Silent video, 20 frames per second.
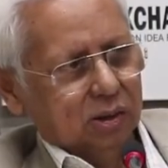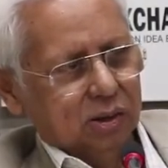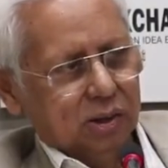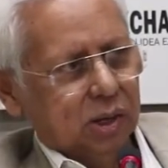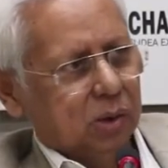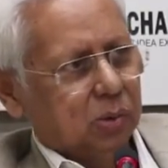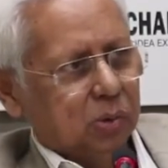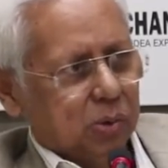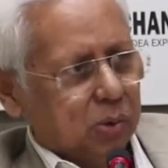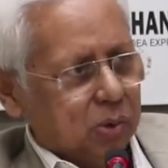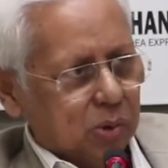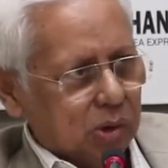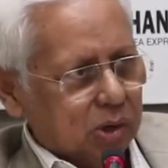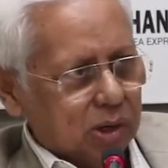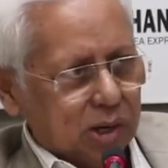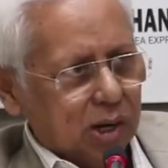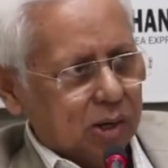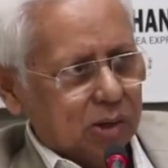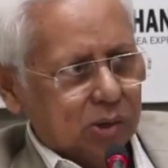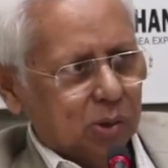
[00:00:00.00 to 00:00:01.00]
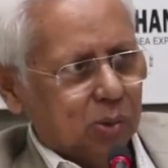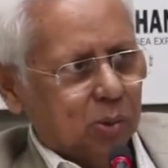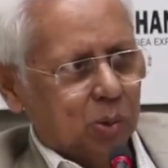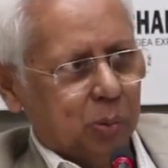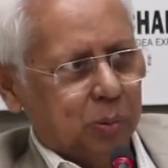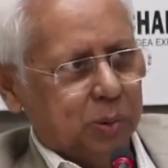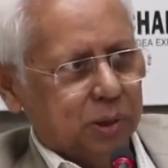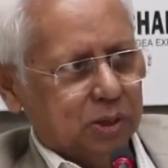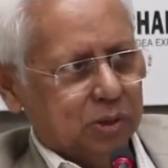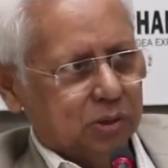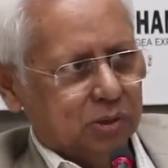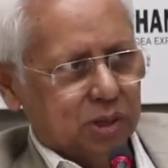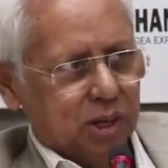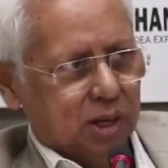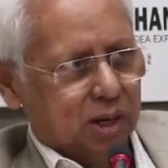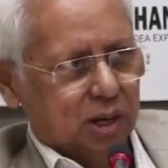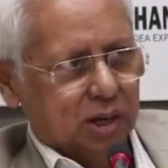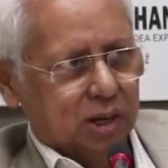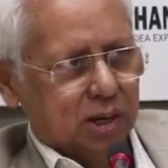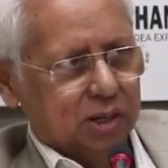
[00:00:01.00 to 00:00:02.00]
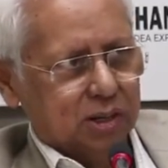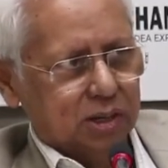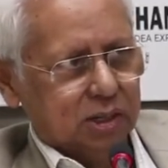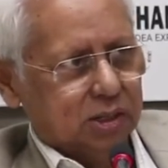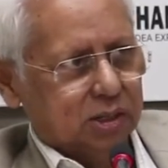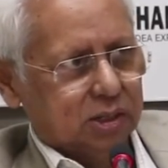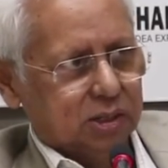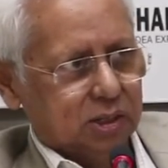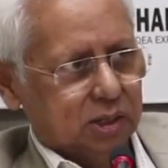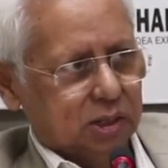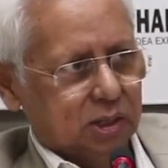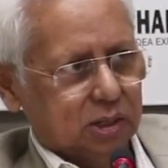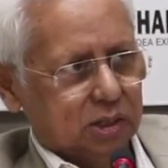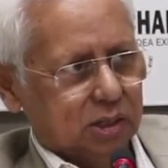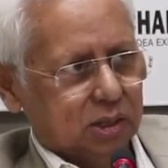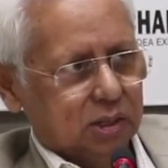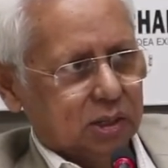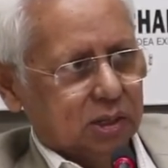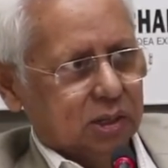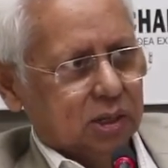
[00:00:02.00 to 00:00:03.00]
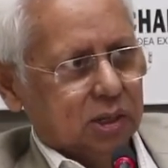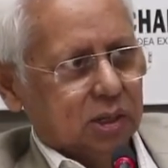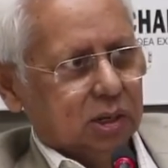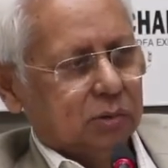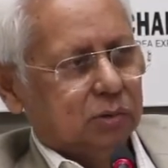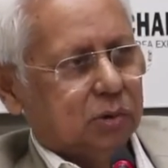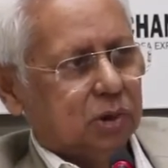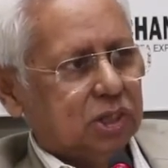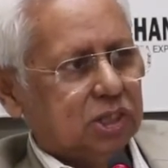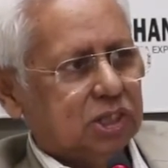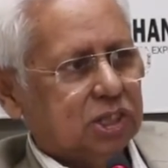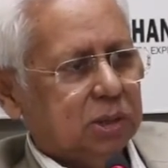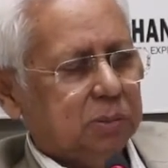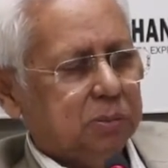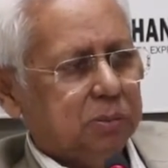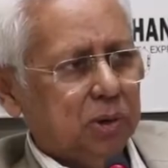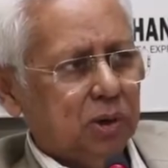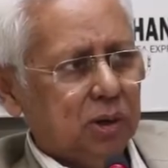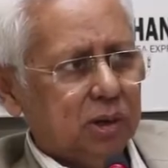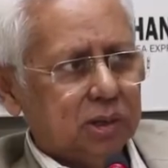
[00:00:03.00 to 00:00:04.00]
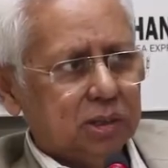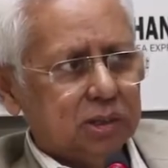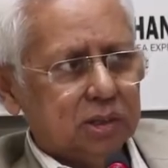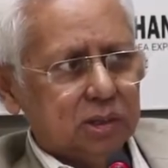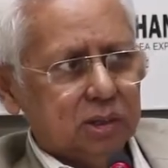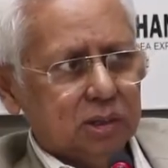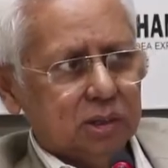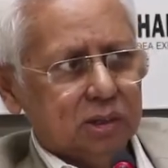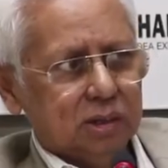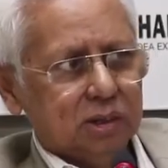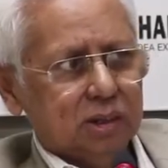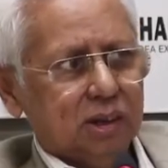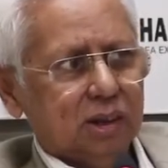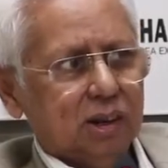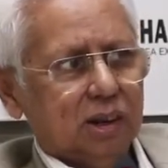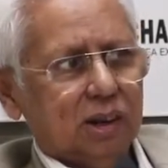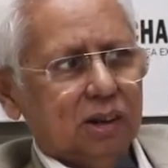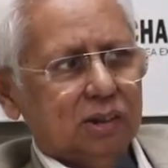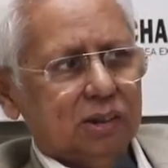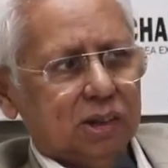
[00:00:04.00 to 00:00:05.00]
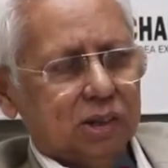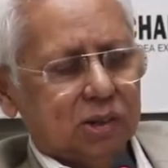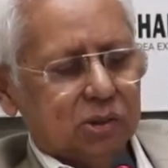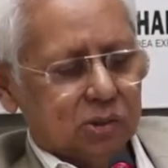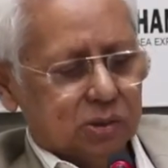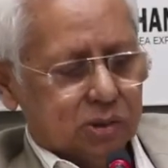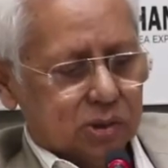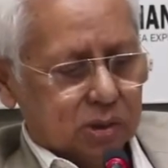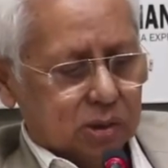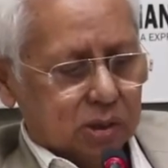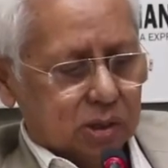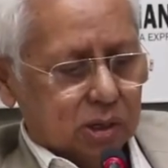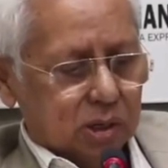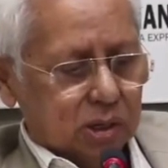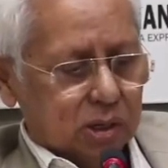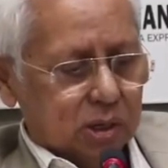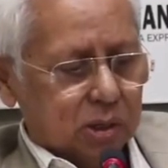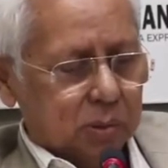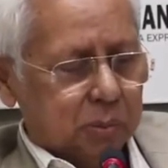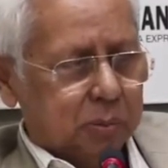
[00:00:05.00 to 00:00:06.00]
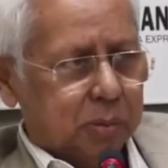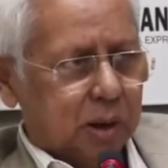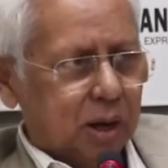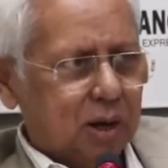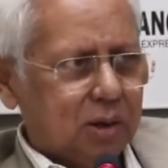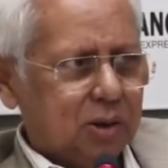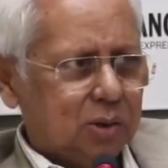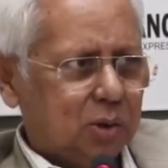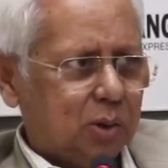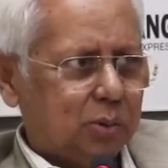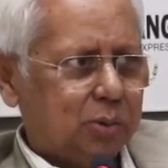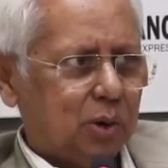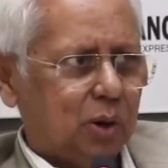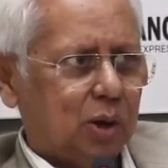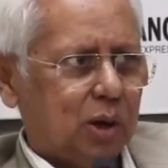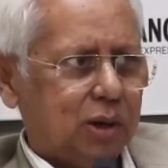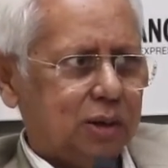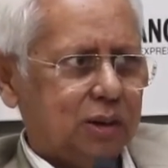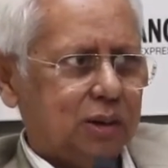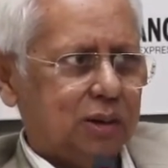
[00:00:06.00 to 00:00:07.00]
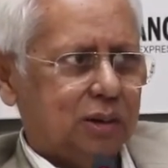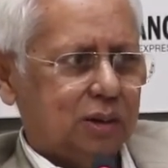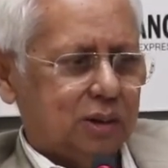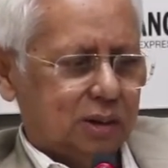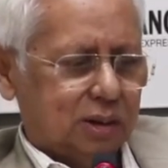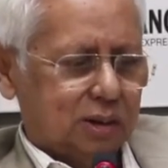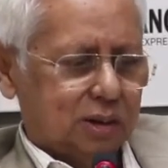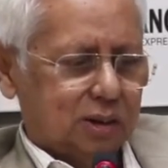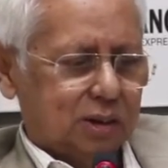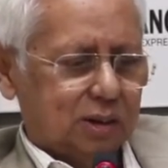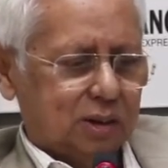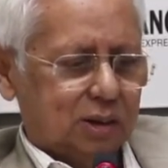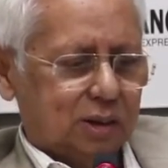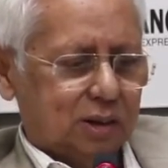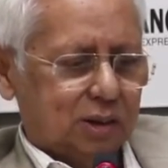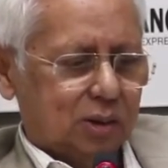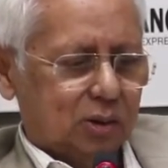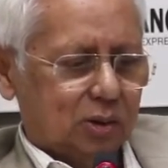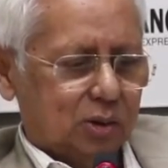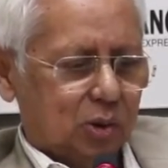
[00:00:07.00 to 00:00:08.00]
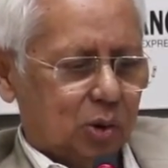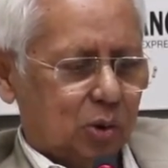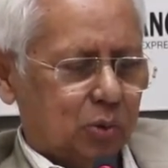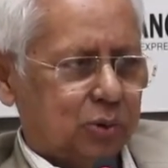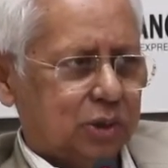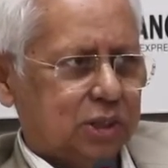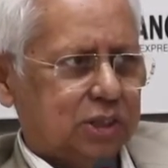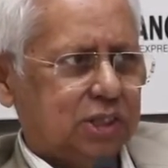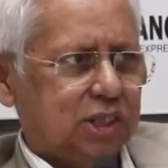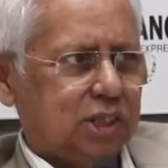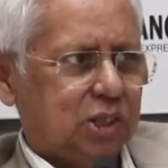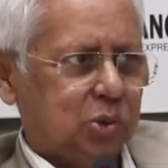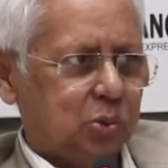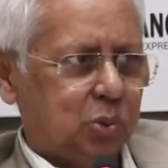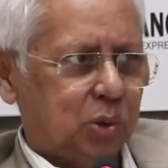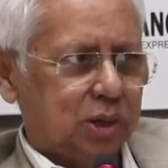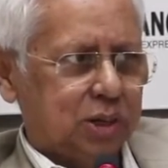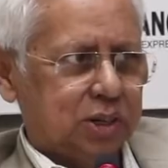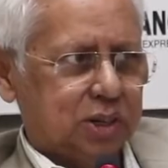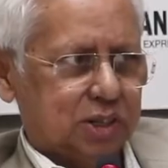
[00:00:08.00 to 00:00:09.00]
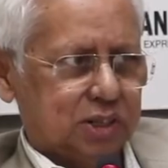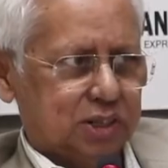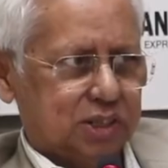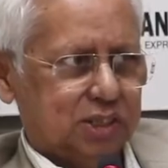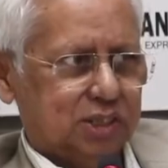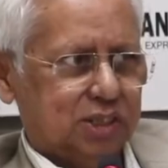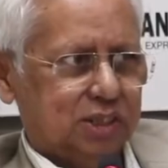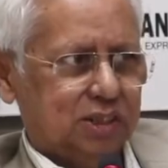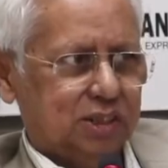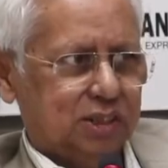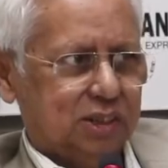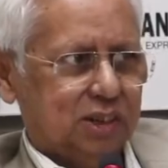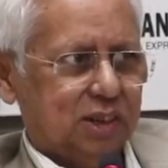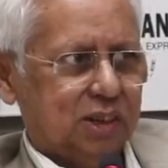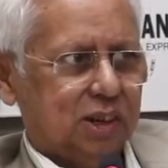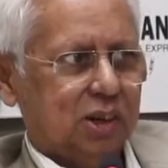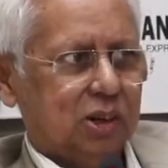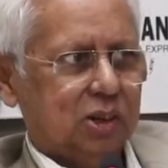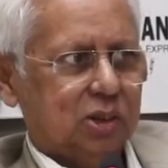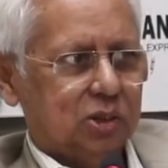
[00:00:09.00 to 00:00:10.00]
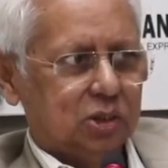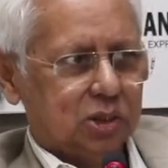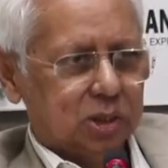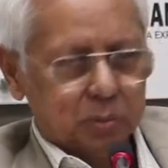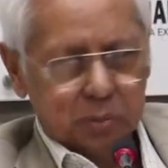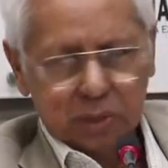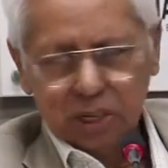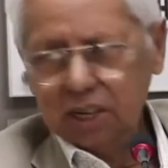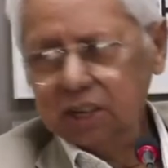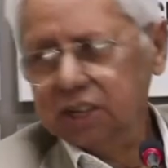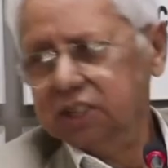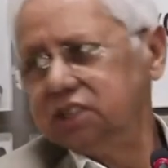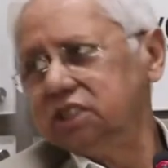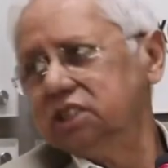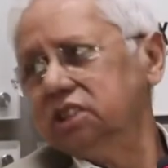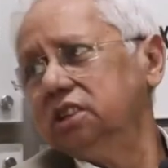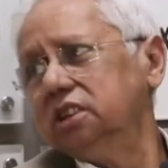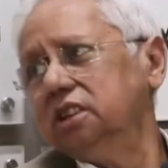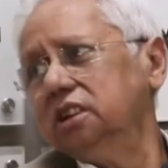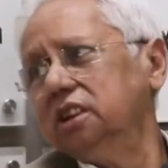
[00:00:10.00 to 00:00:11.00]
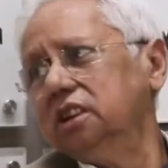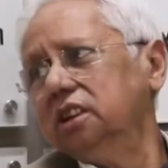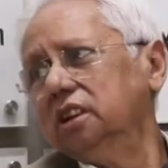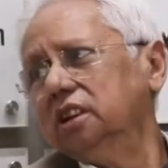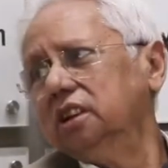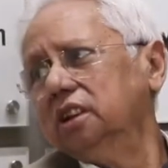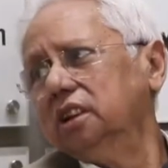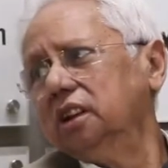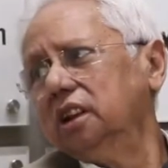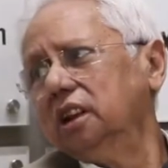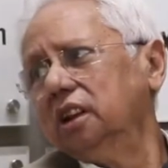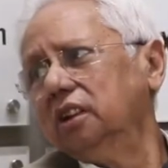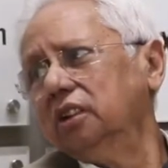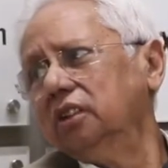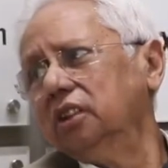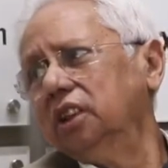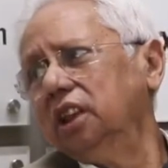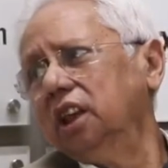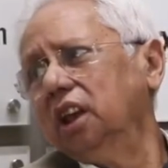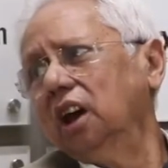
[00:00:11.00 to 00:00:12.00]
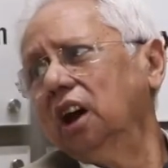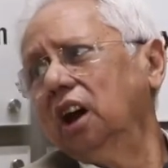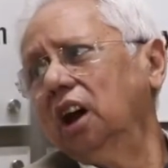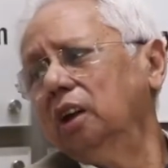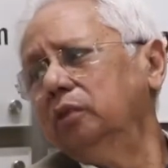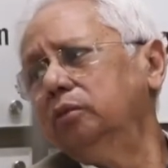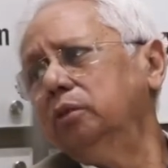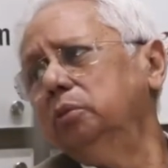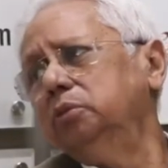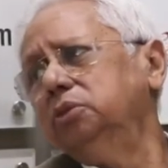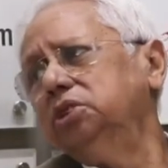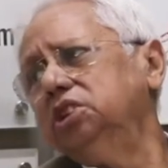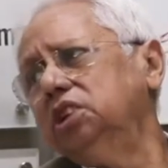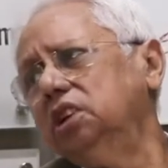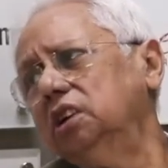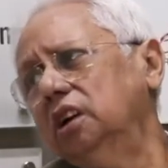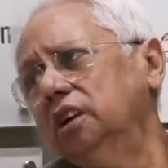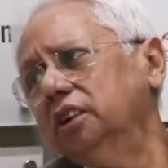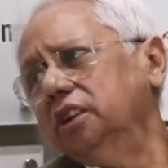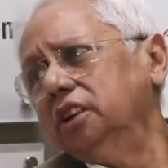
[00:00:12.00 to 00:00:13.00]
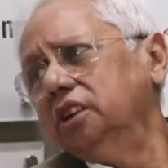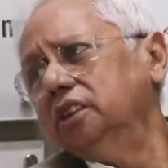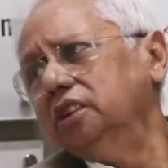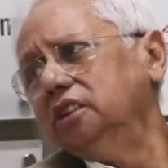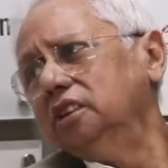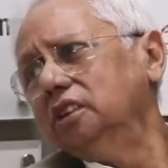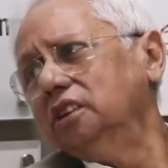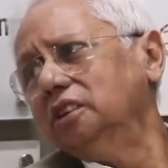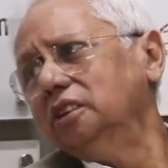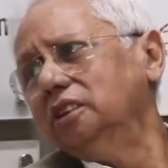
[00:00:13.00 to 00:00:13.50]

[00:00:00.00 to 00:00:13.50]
they would not like to go back to the Rakhine area, for the simple reason that the bulk of our overseas workers to the Middle East, they are from Chittagong area.